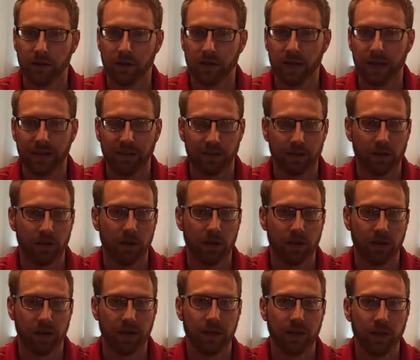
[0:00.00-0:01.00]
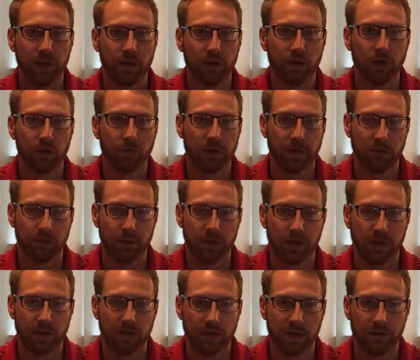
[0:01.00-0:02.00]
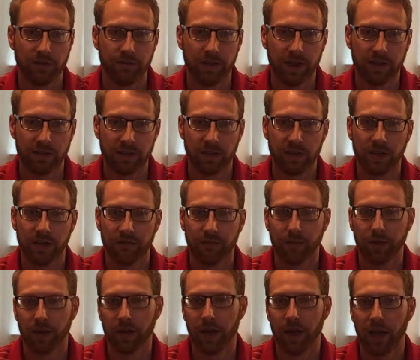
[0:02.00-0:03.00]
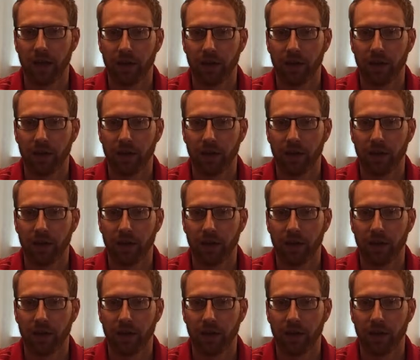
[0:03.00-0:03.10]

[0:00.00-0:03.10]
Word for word: takes so long to heal is because it affects a different